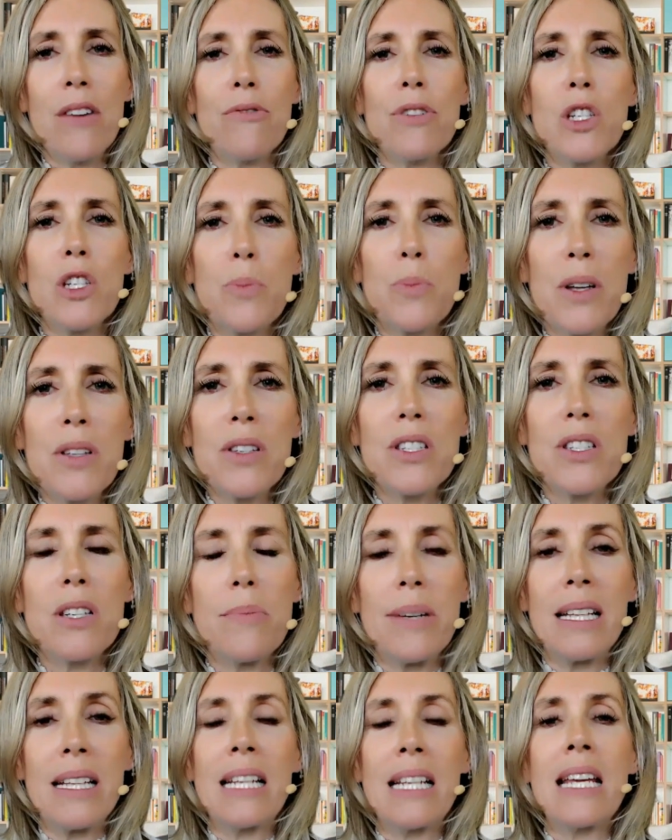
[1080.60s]

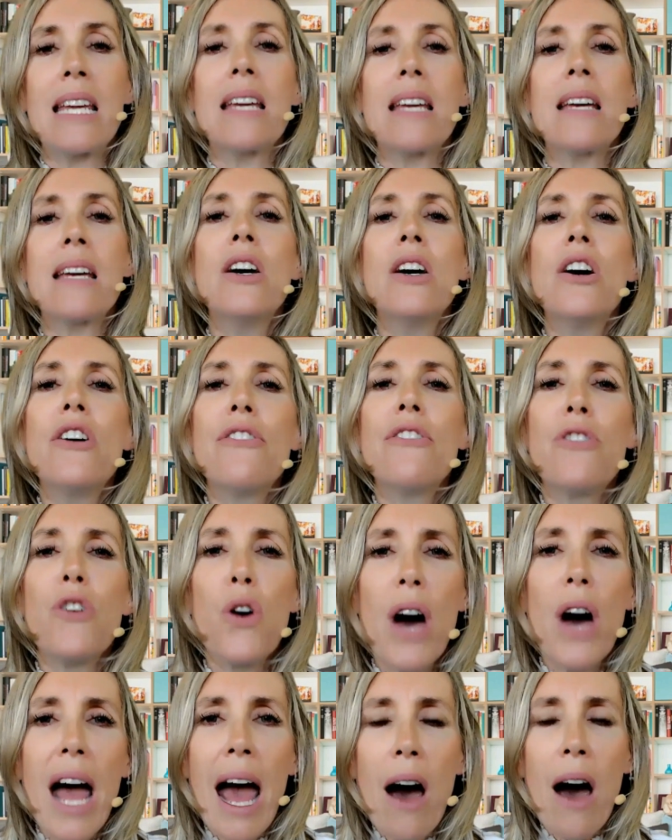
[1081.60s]
responsibility
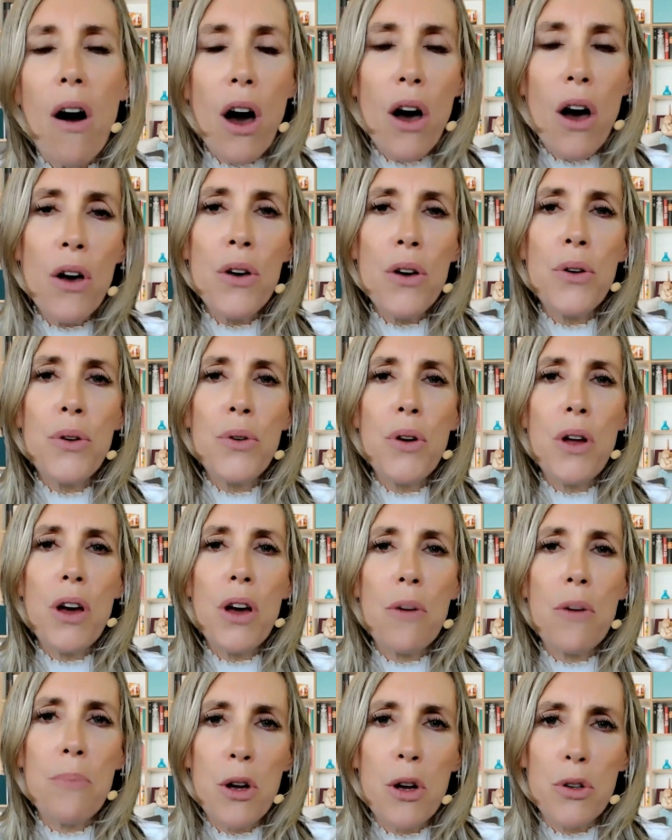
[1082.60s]
for our own
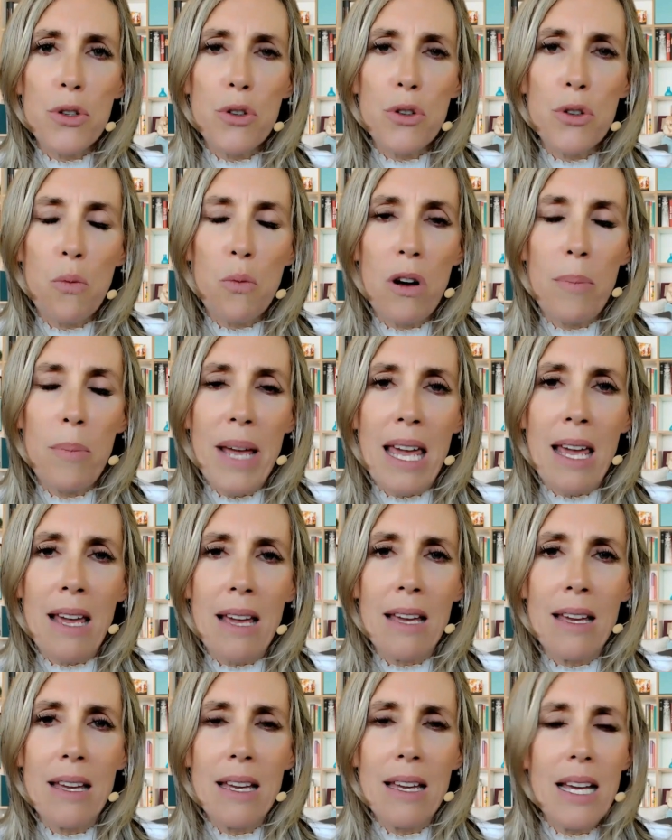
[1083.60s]
emotional well-being
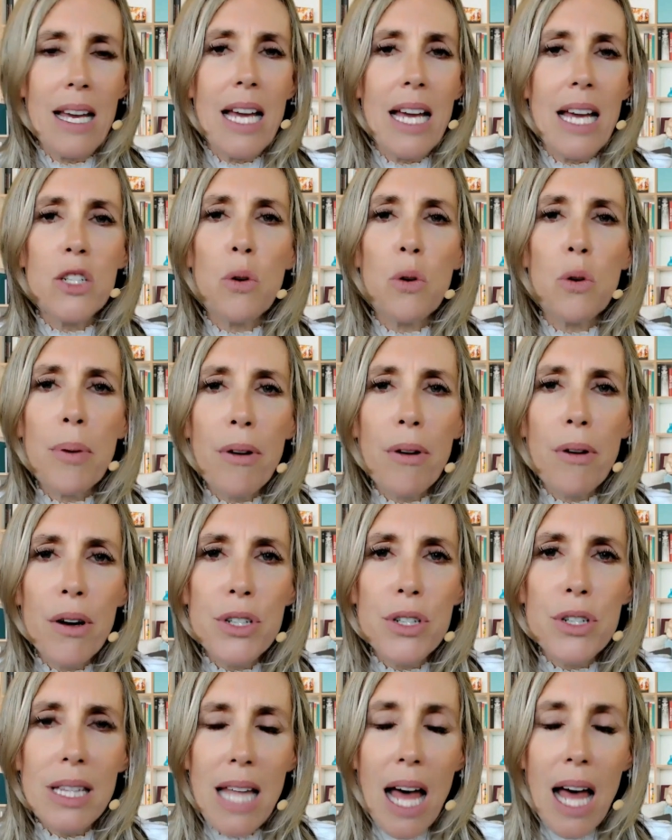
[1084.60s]
and to
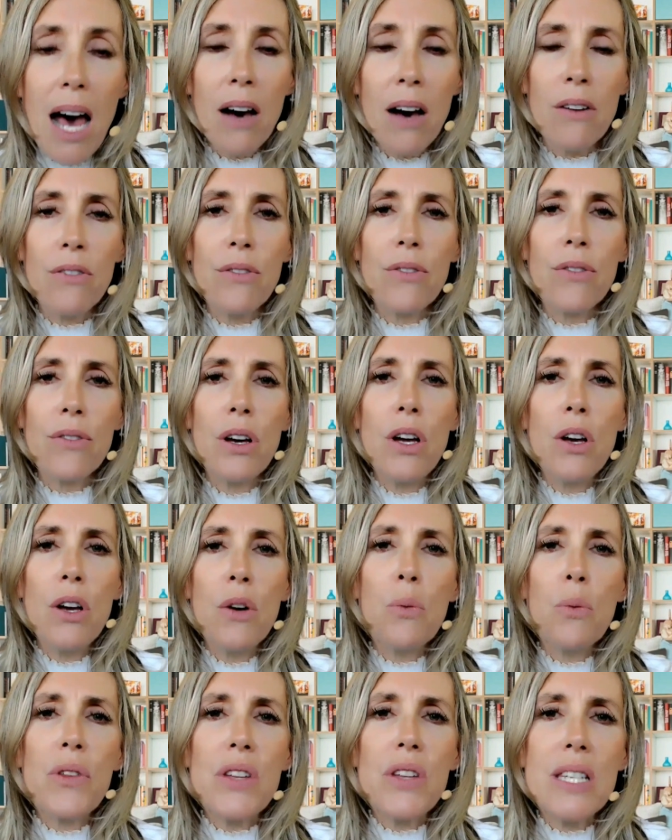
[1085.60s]
approach love
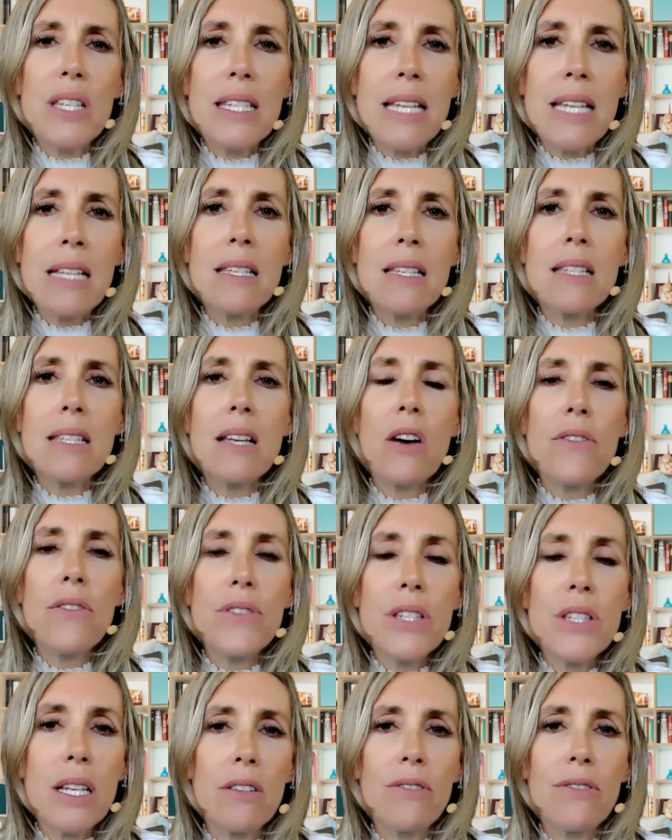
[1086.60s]
with a sense of
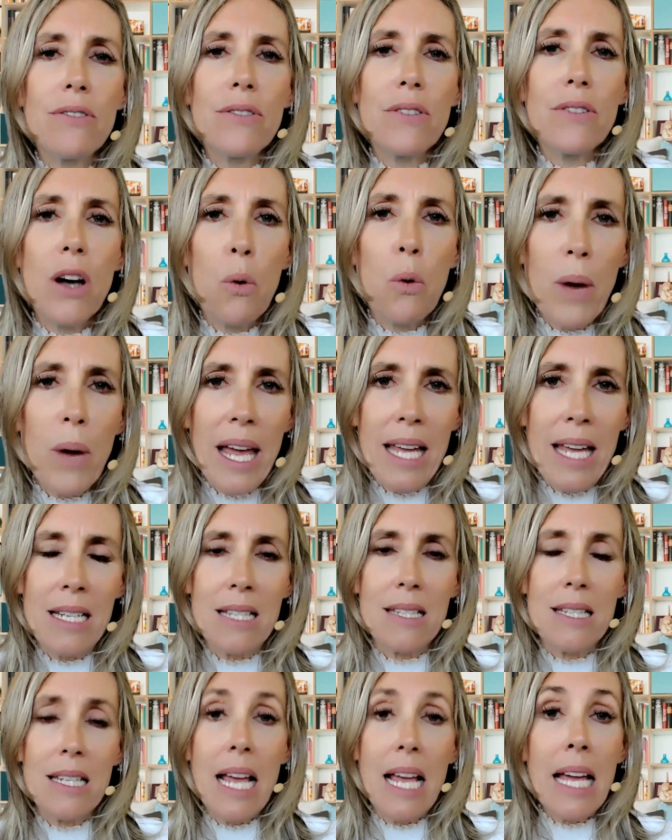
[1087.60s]

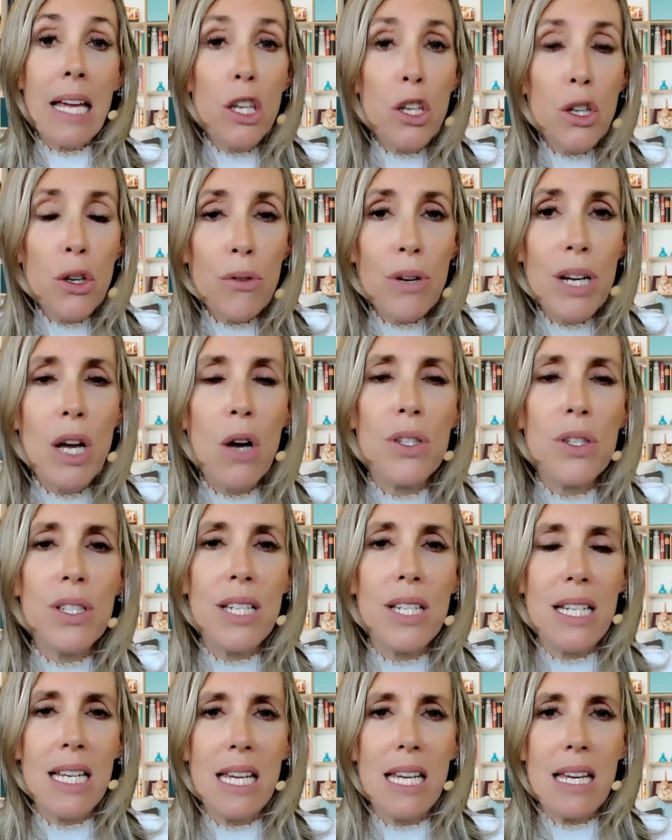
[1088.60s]
self-awareness and
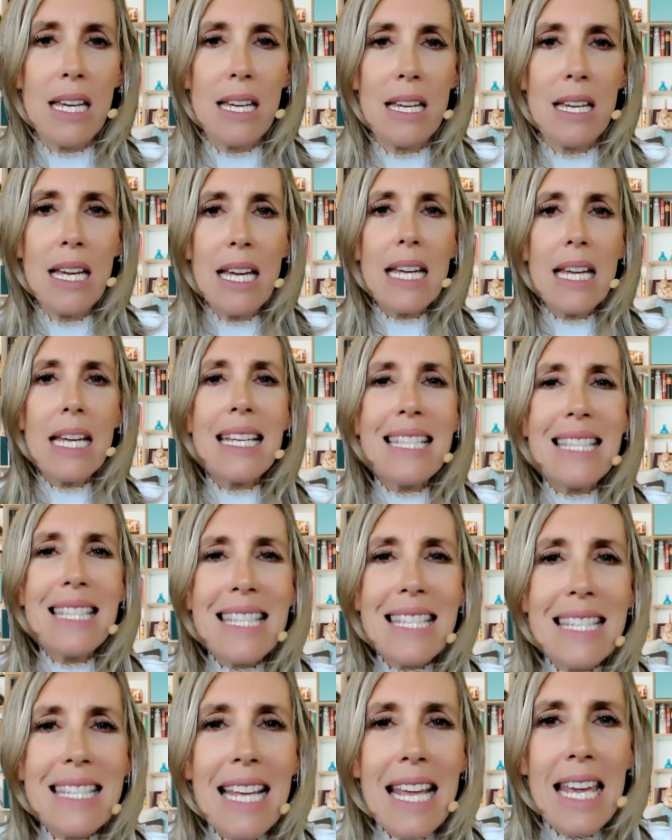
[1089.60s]
curiosity in
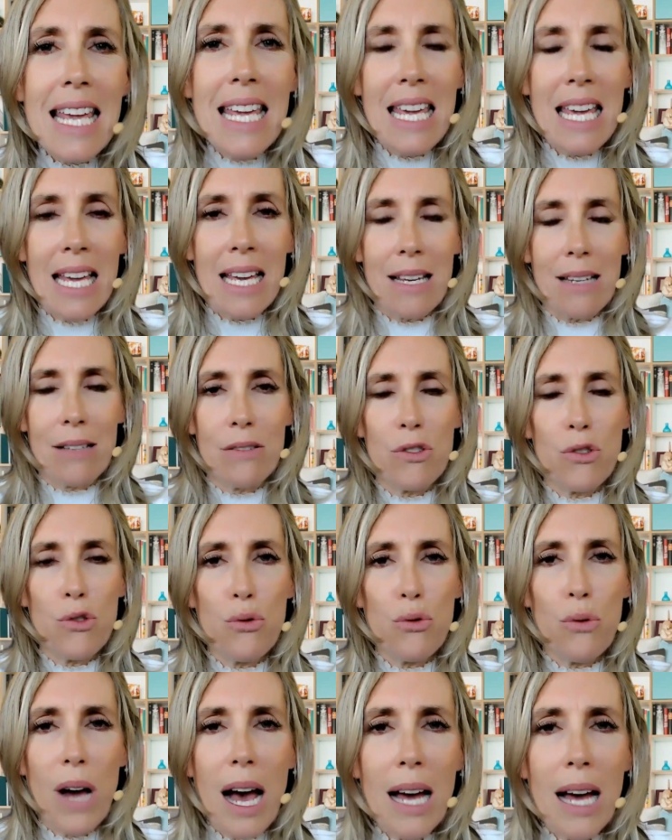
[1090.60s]
seeking
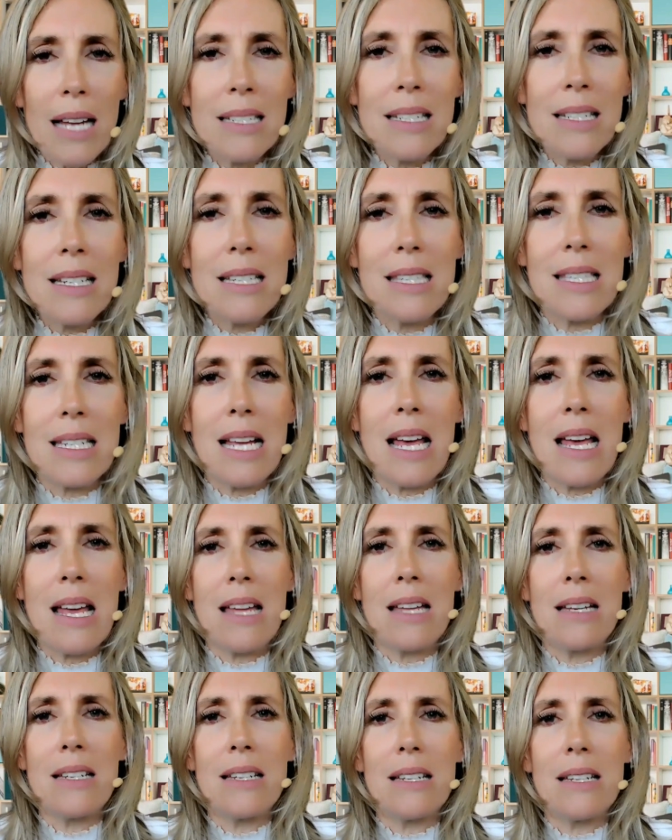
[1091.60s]
to understand.